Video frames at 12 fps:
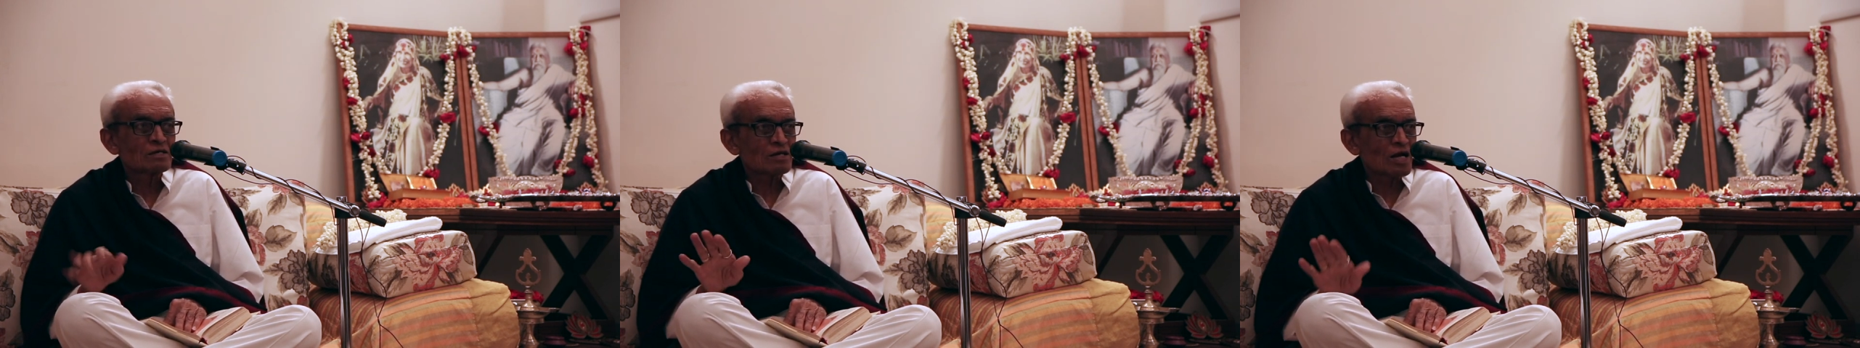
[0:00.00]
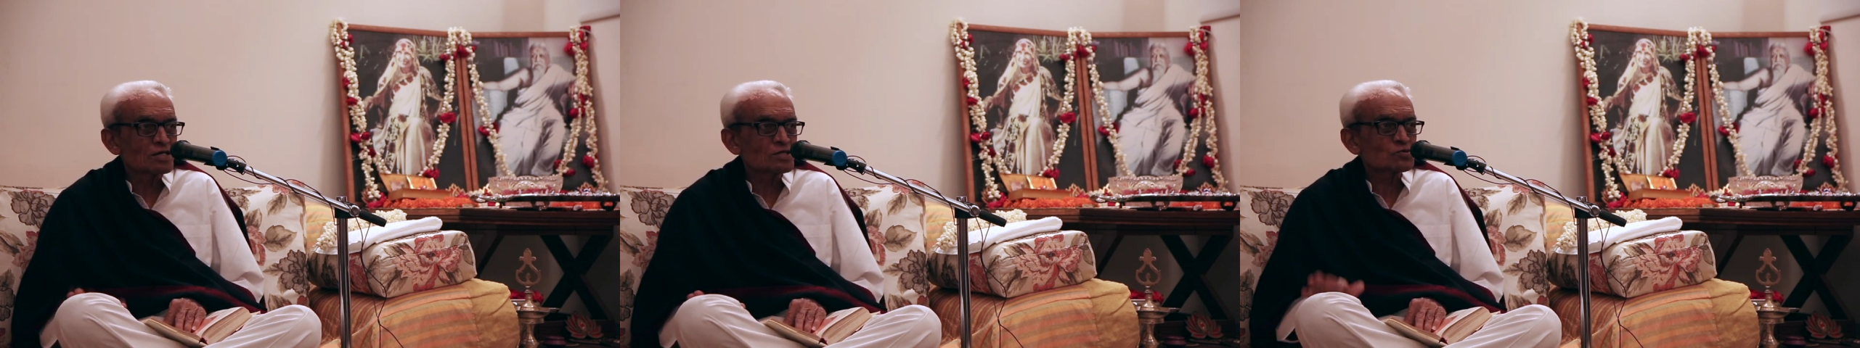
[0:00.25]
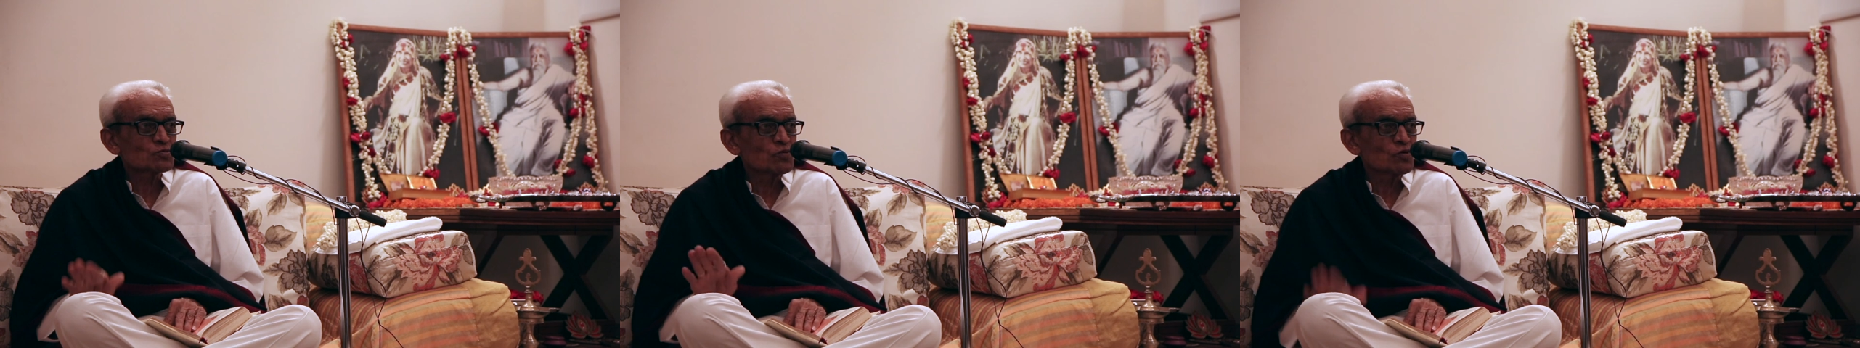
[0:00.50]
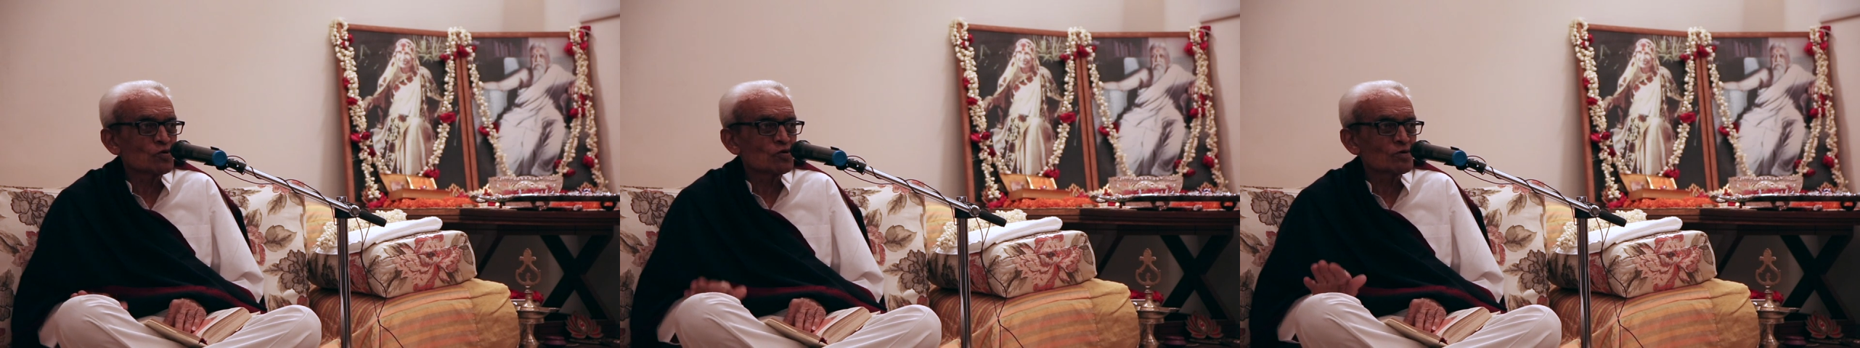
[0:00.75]

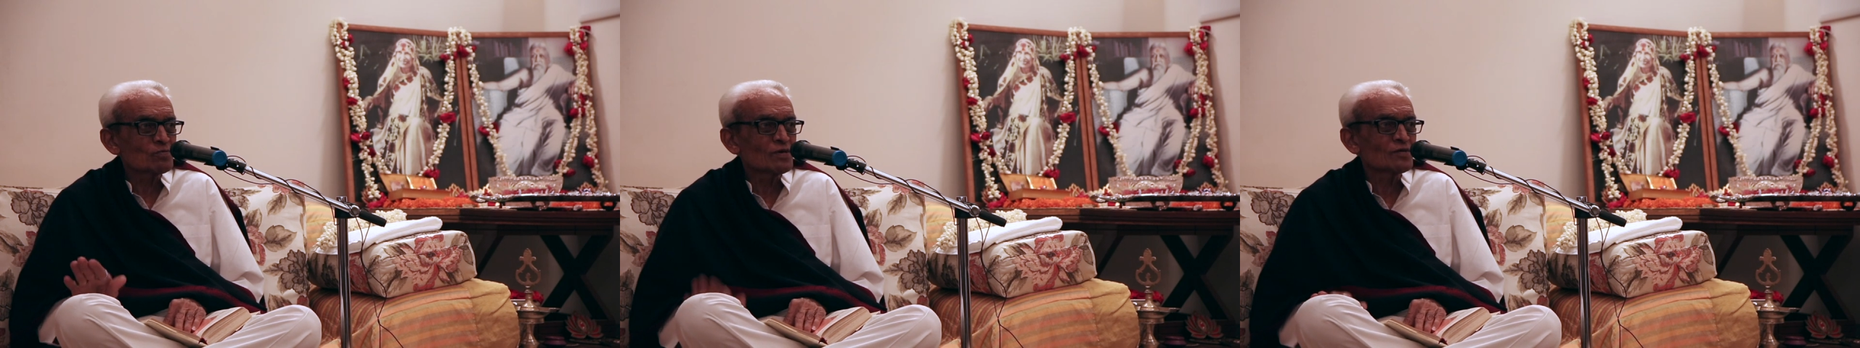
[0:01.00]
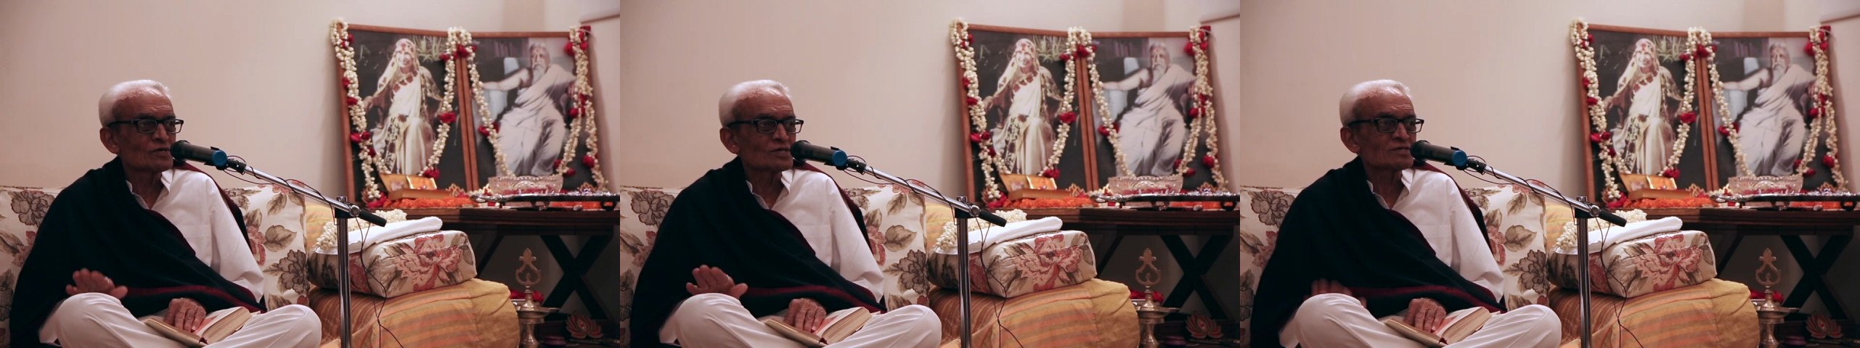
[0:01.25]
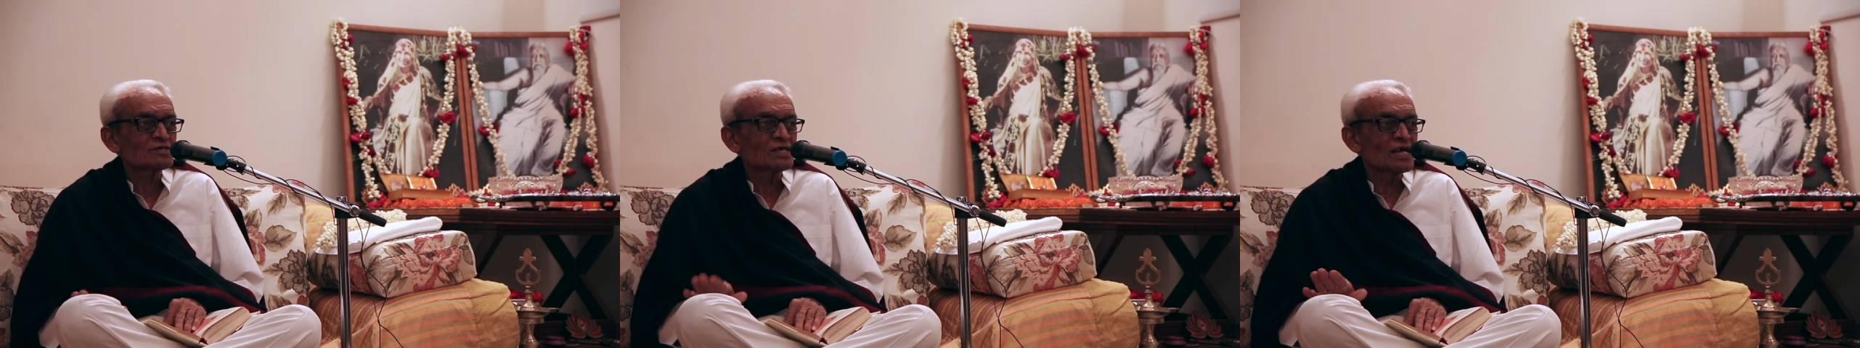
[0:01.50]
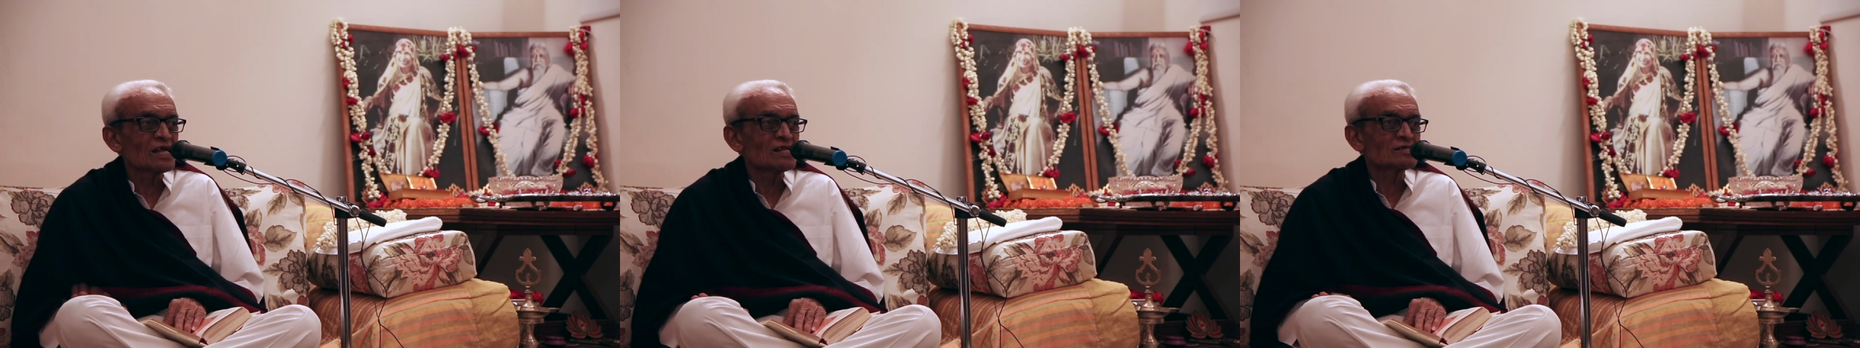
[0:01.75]
transform
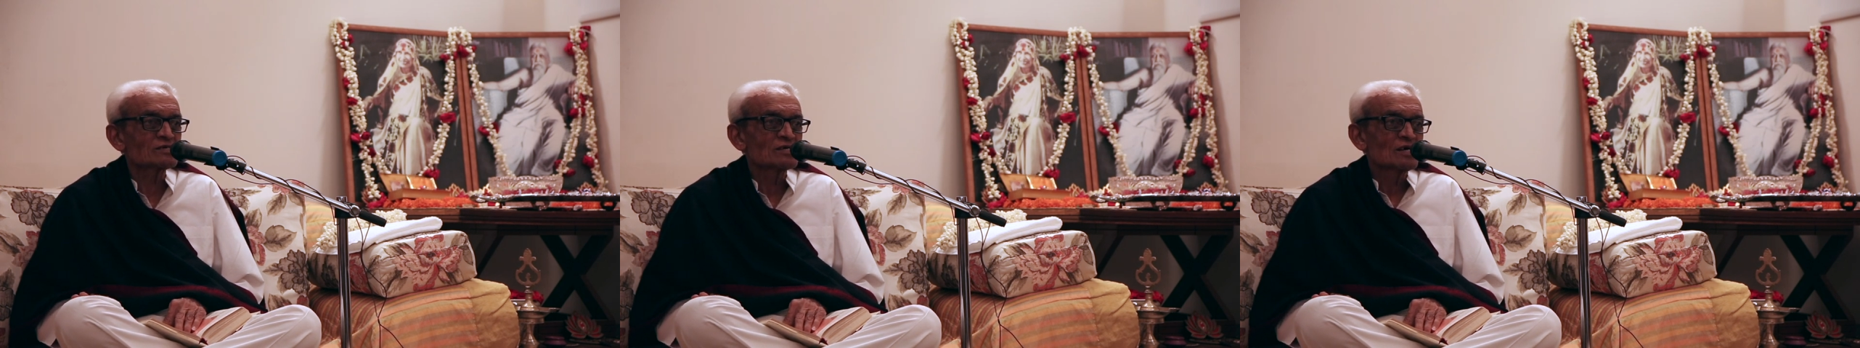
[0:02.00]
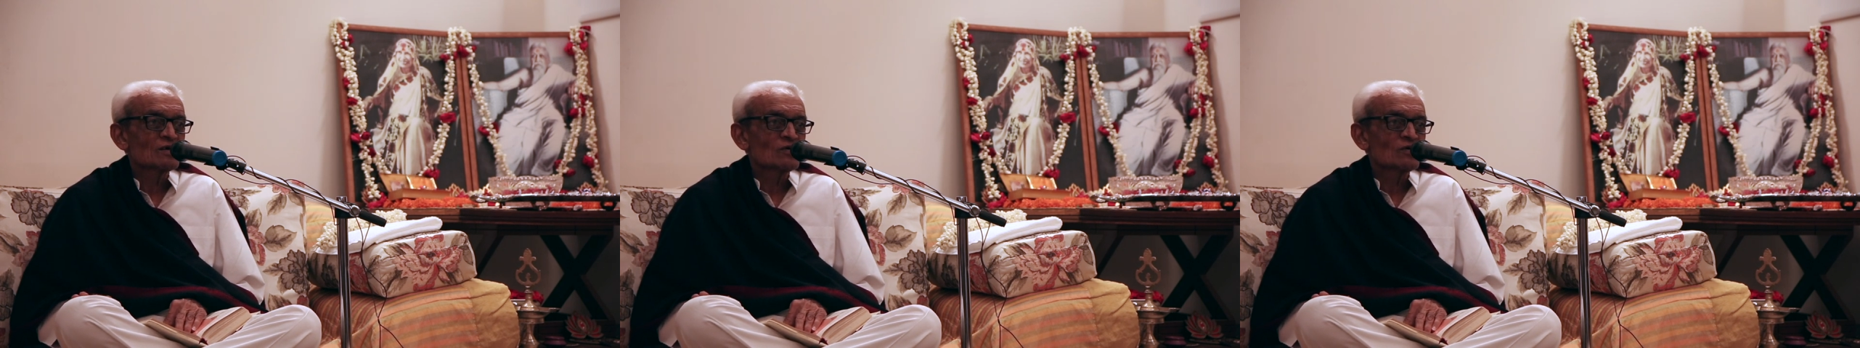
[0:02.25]
ourselves.